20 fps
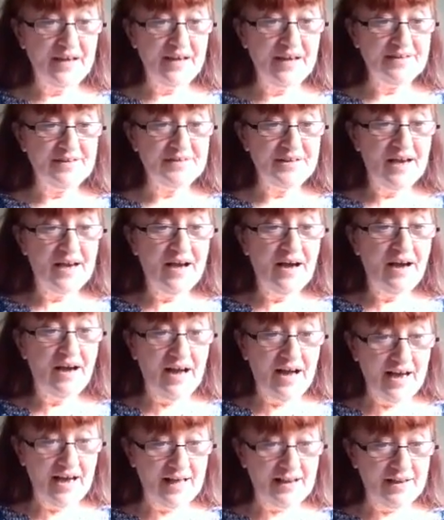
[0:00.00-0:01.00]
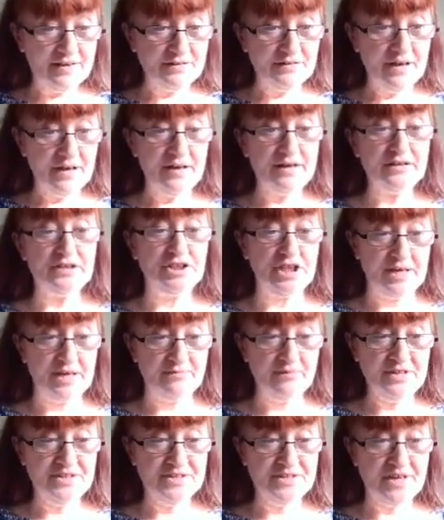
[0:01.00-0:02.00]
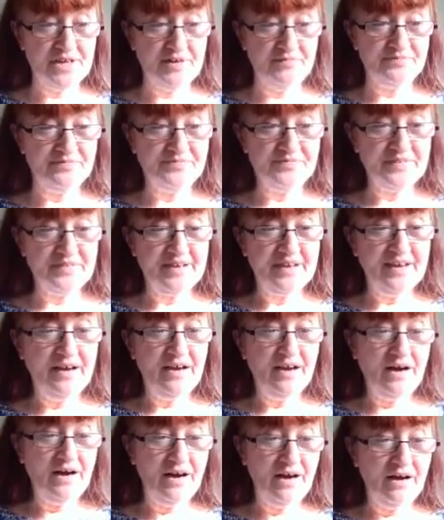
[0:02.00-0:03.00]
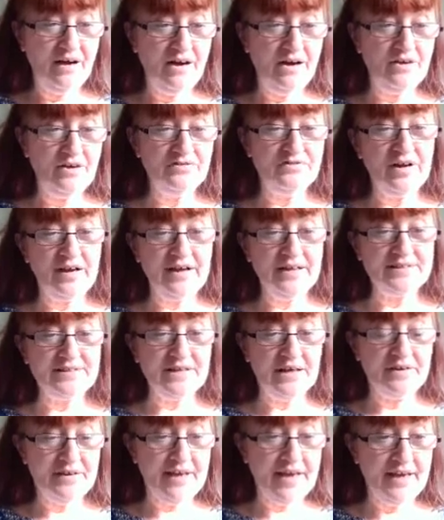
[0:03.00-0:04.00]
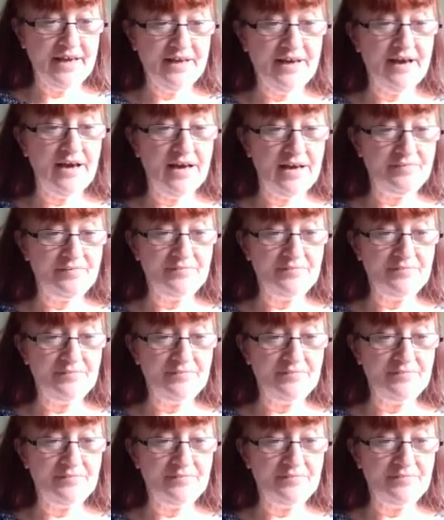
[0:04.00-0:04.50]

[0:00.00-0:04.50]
and hello, Jane Winter. Oh right, okay.